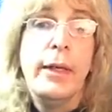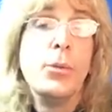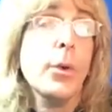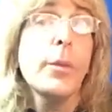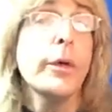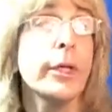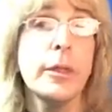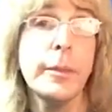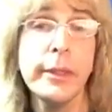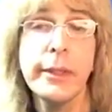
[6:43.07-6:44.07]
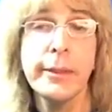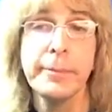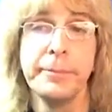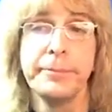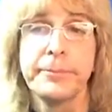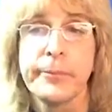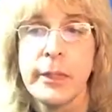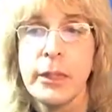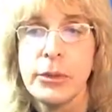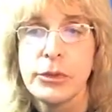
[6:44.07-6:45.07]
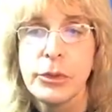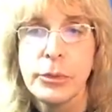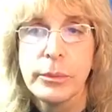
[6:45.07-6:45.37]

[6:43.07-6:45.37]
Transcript: and what we're going to become. So